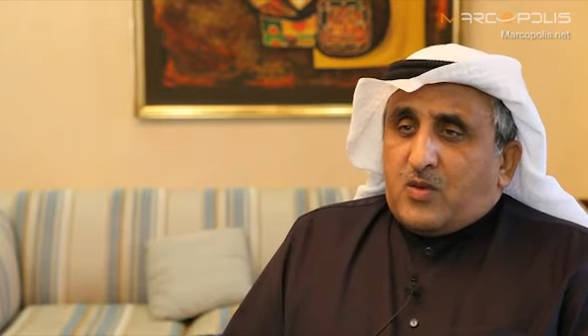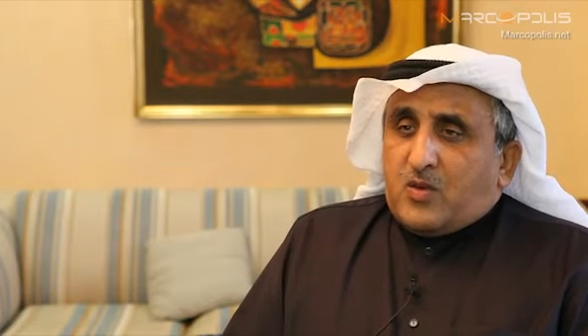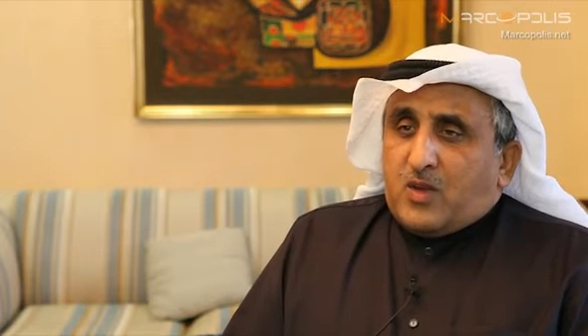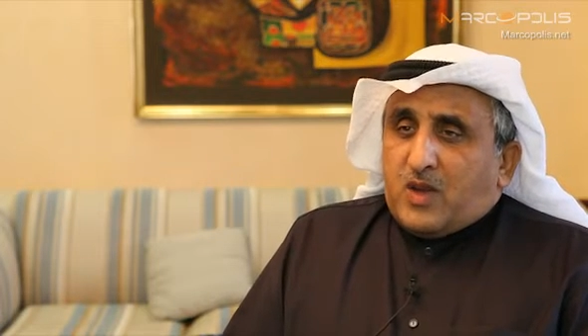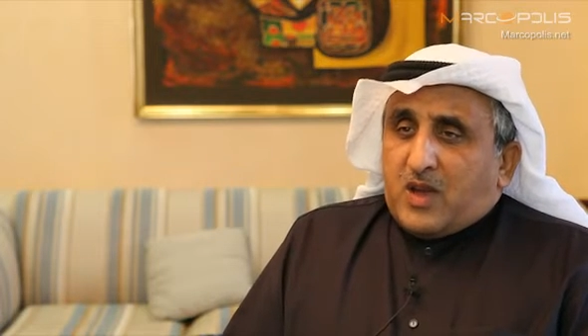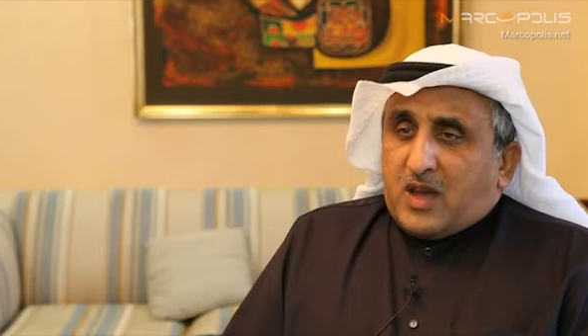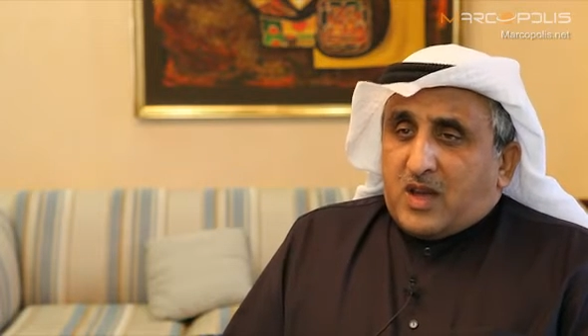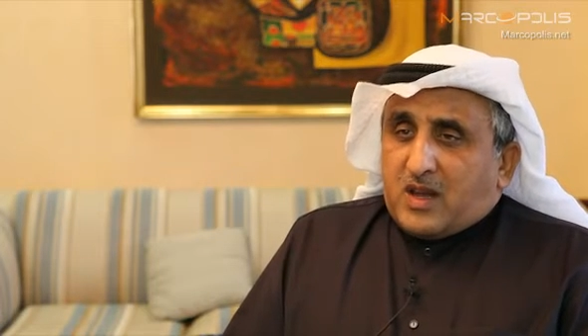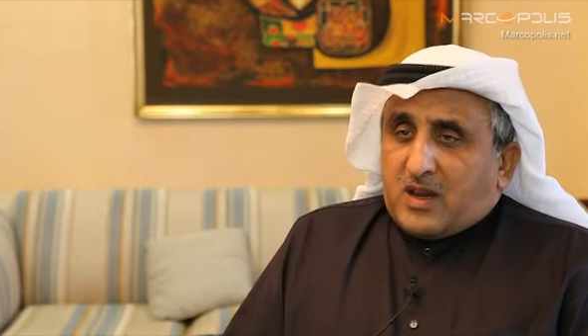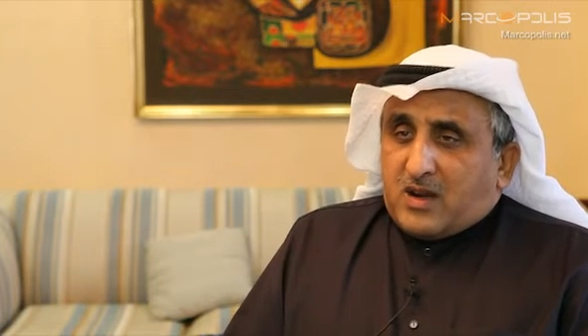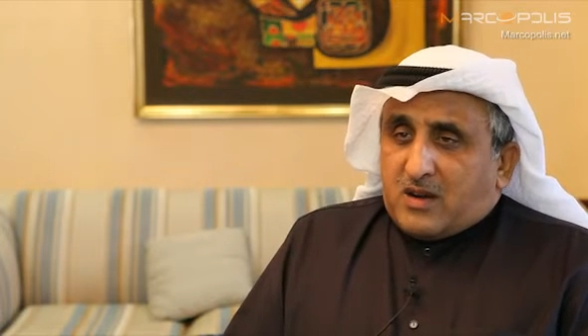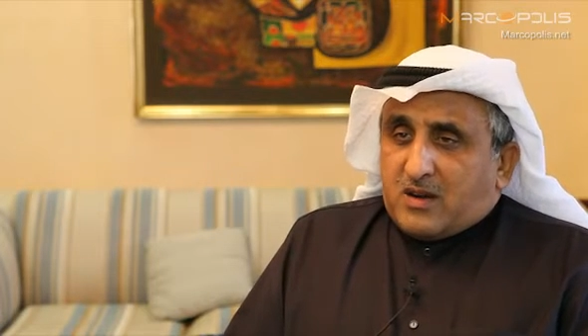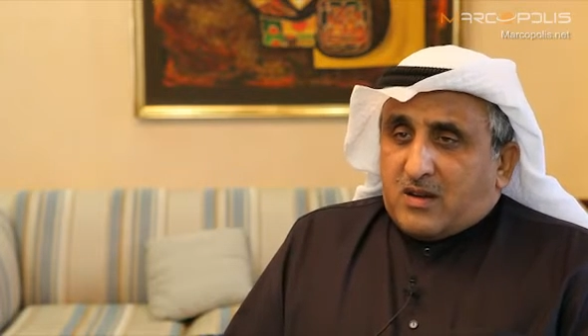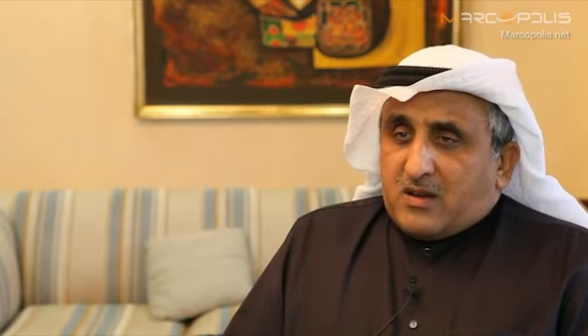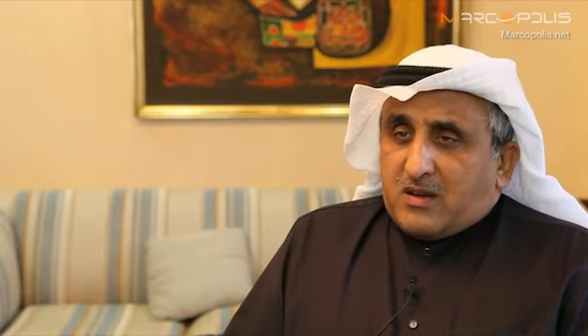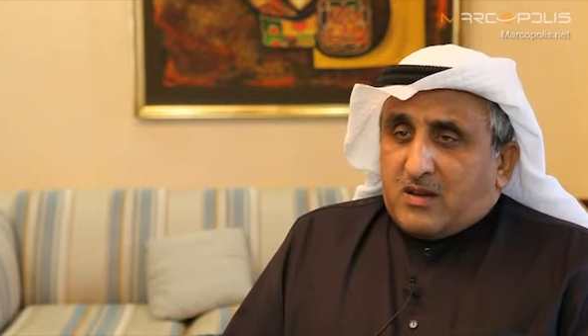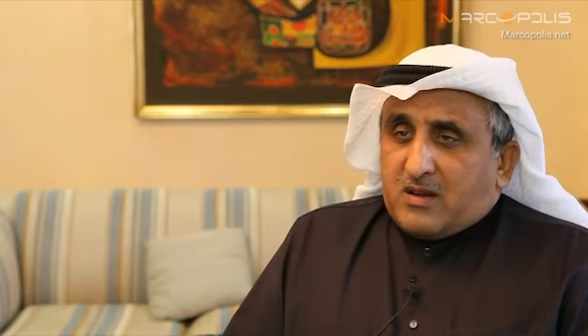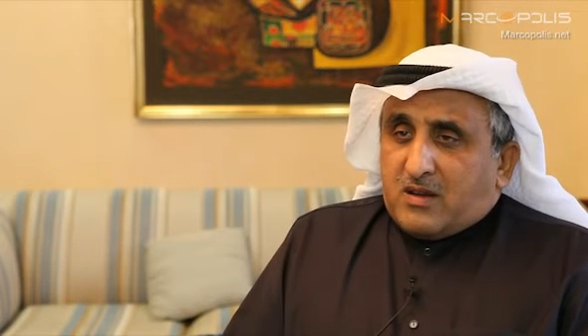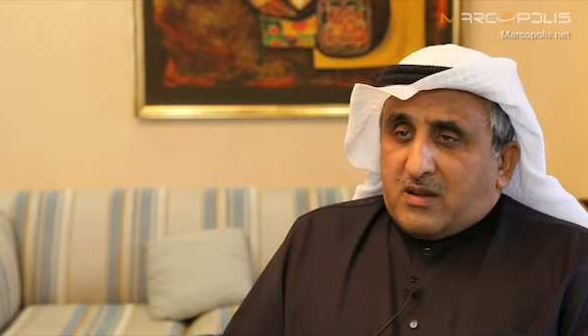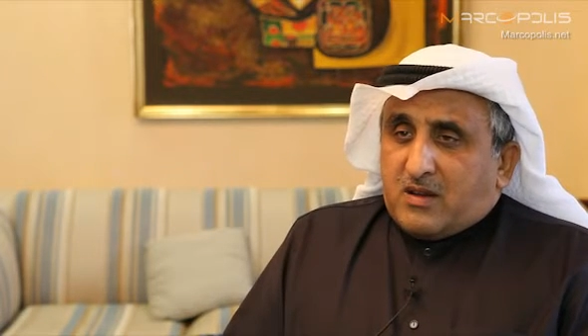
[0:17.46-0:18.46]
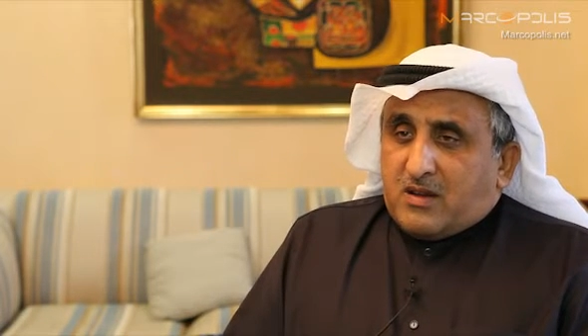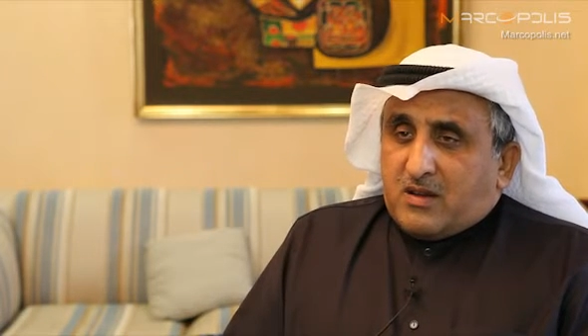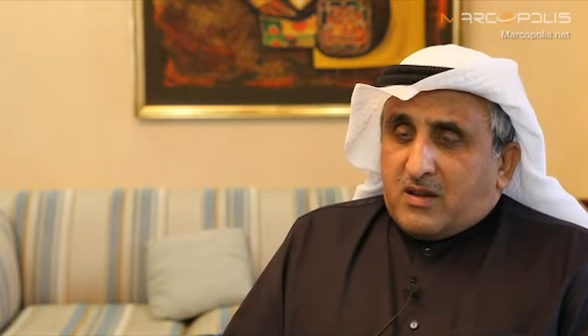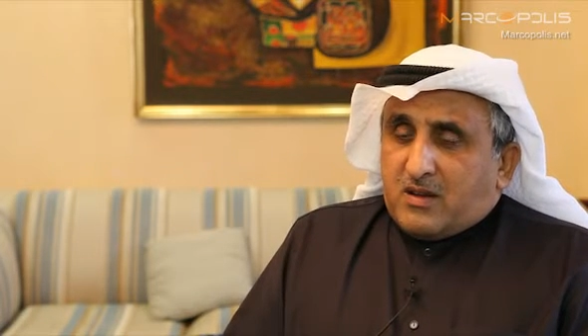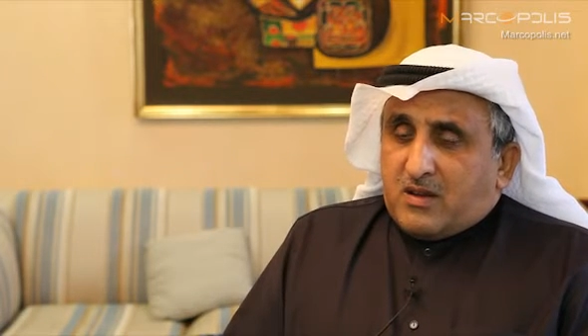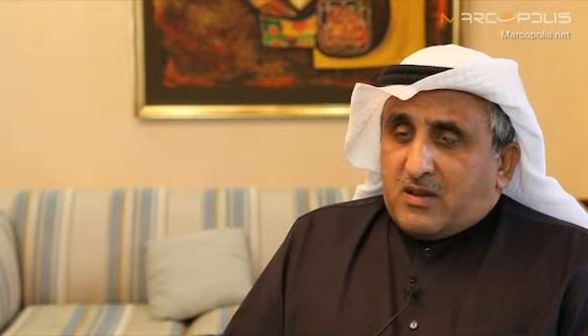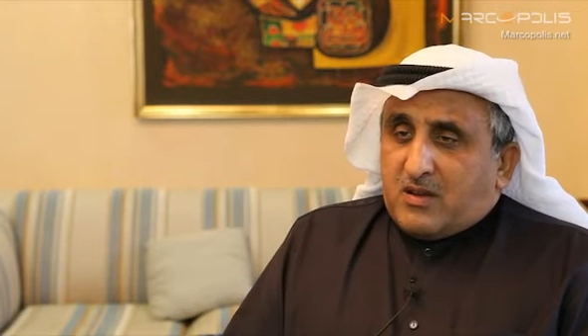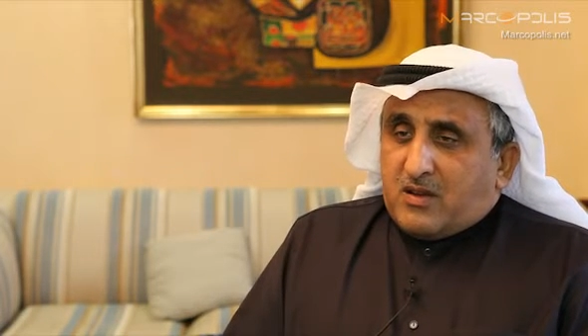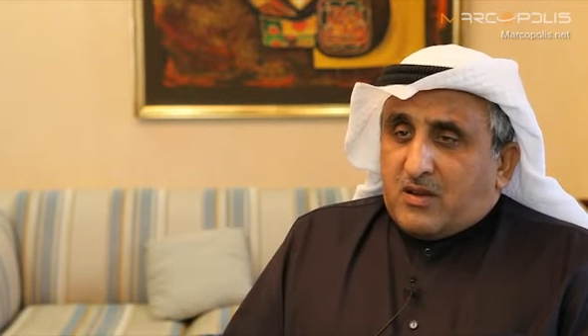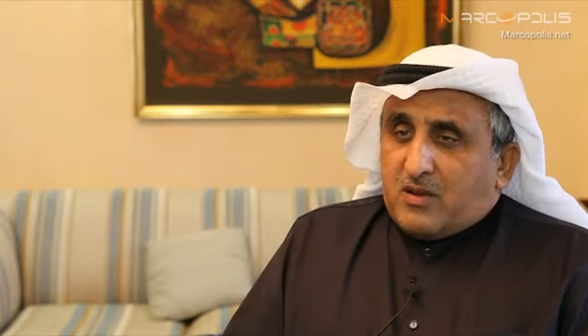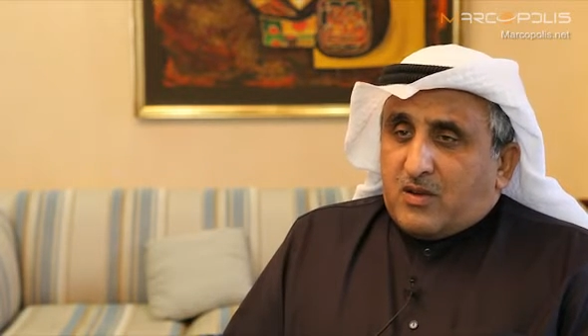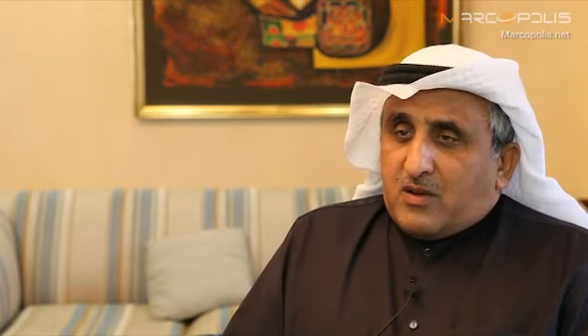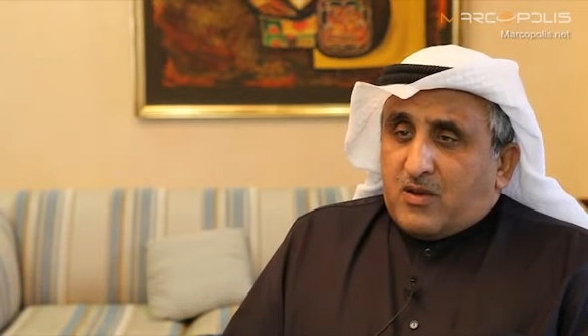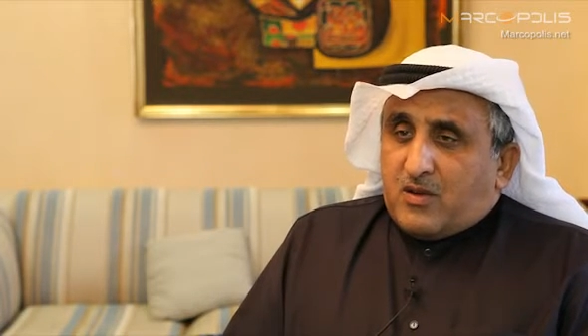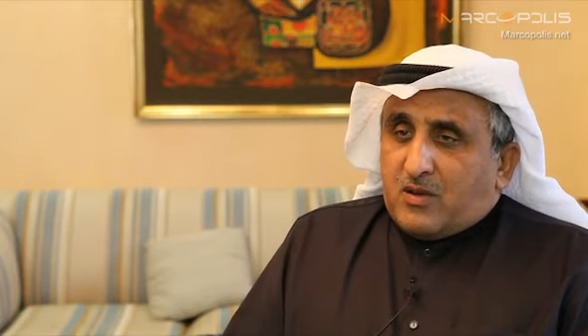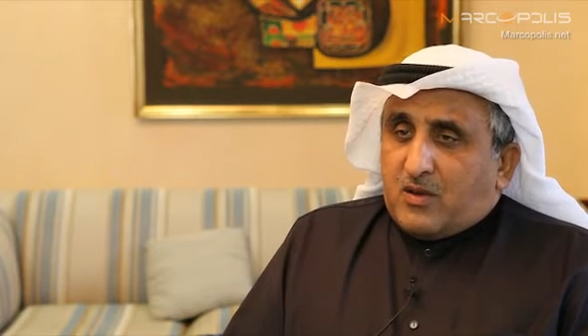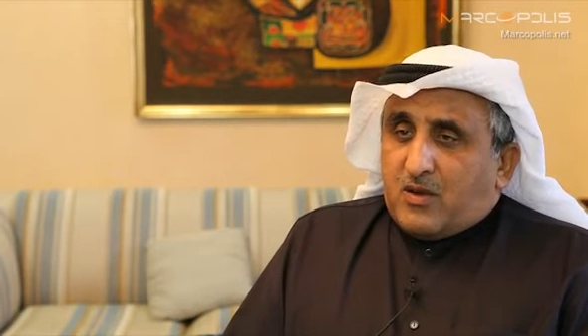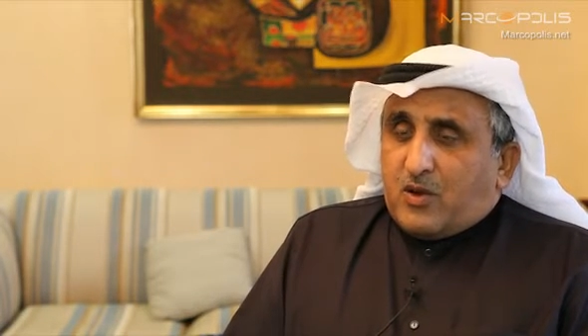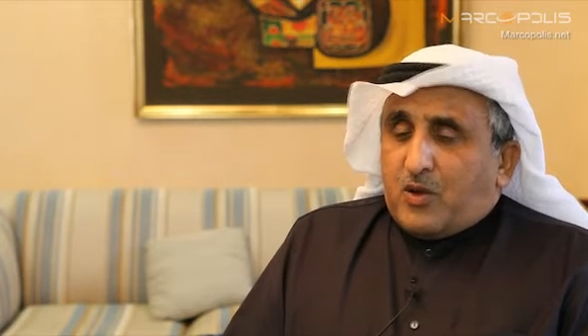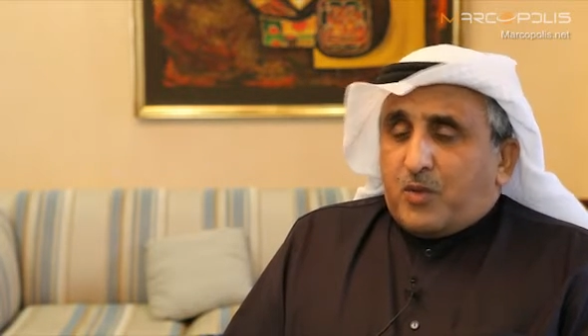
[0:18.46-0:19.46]
are
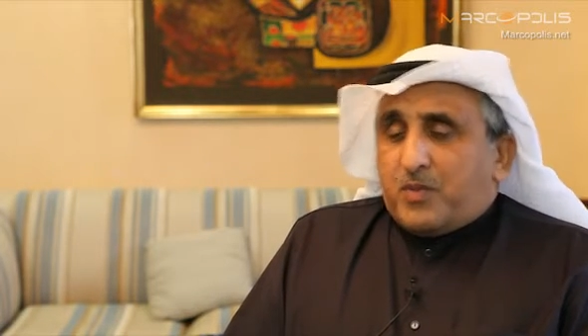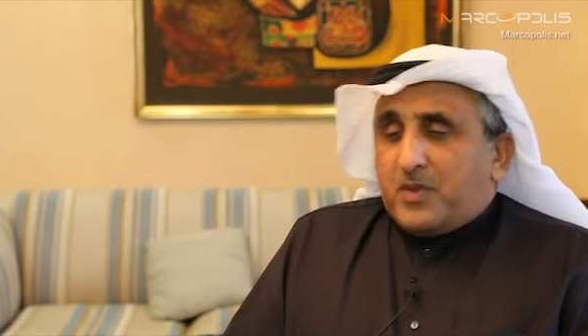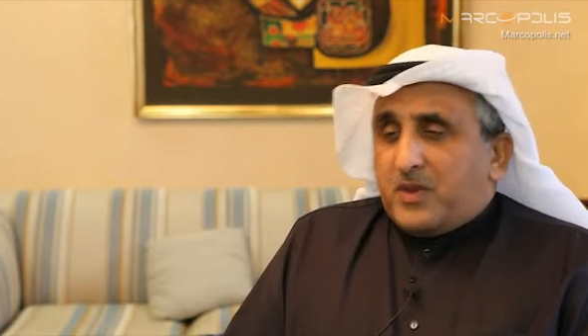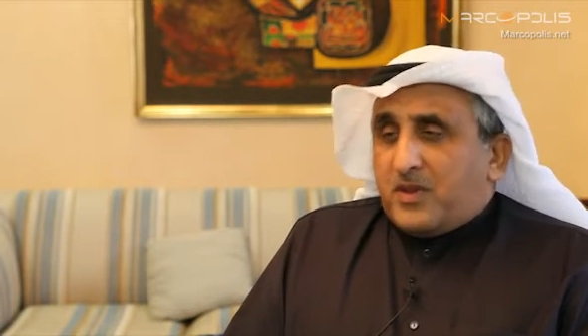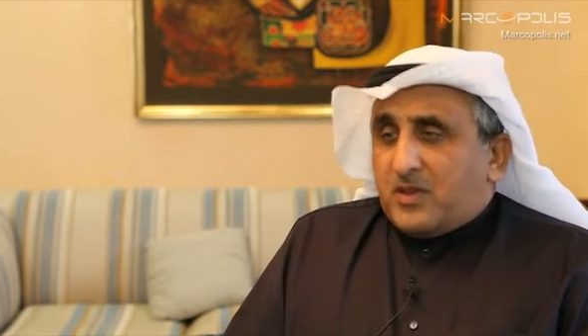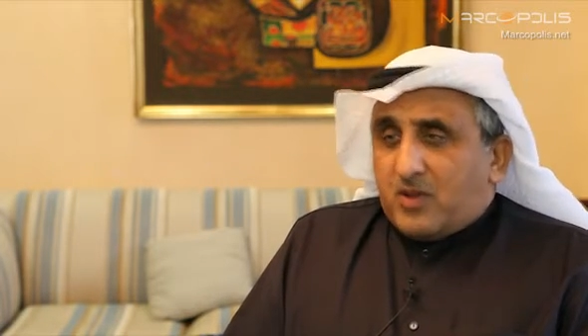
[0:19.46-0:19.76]
open